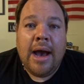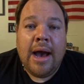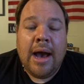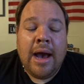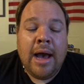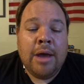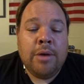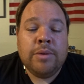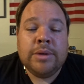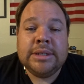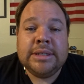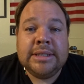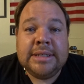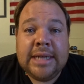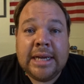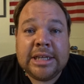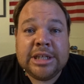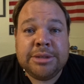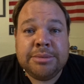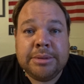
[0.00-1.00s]
I was
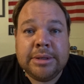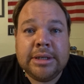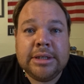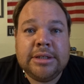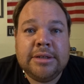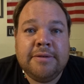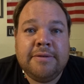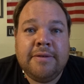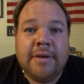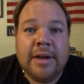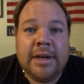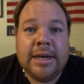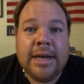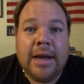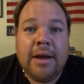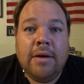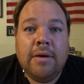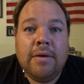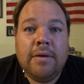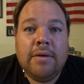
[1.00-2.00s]
desperate to find
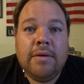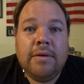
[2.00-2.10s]
out